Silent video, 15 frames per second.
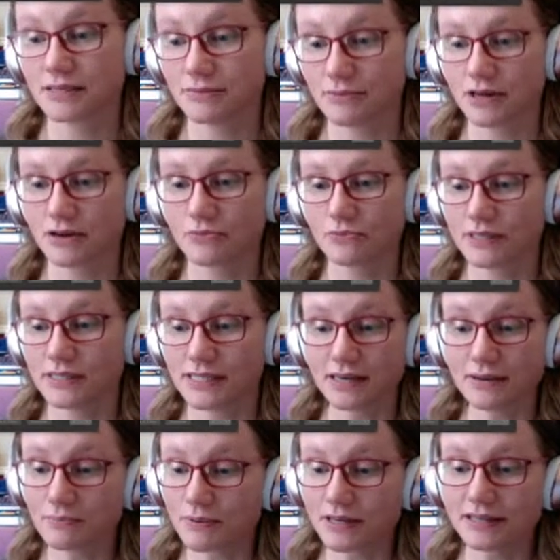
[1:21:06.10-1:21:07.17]
Diphthong. We
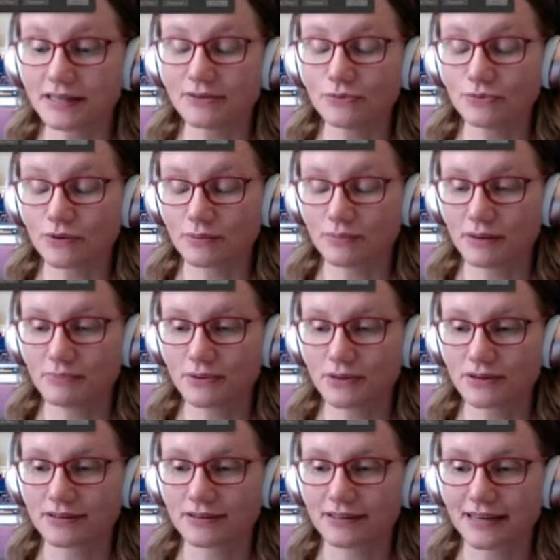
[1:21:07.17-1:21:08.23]
did, but
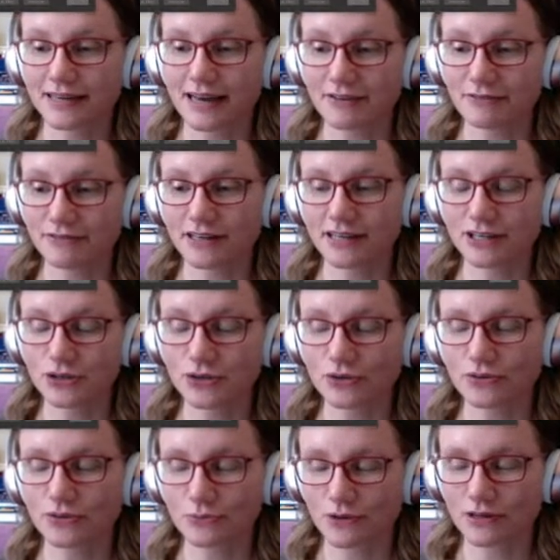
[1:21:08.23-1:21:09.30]
remember, like, I feel like
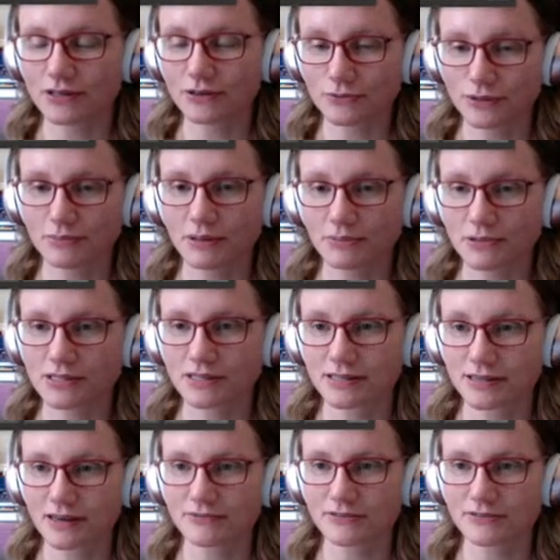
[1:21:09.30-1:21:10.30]
you're the one who remembers this